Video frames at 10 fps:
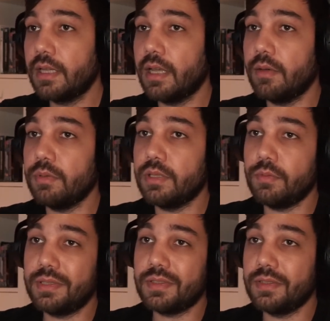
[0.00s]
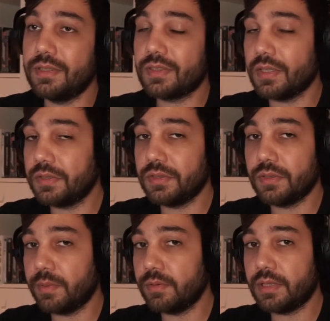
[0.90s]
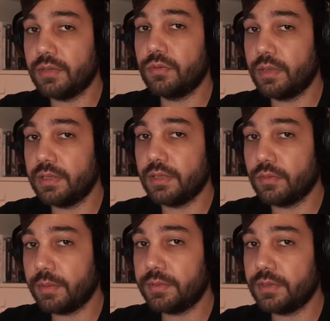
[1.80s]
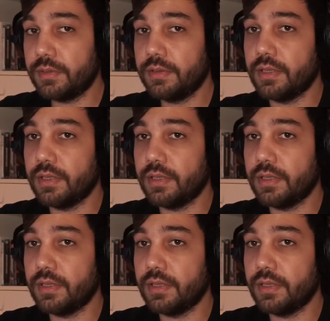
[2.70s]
with the recent discussions about end-to-end encryption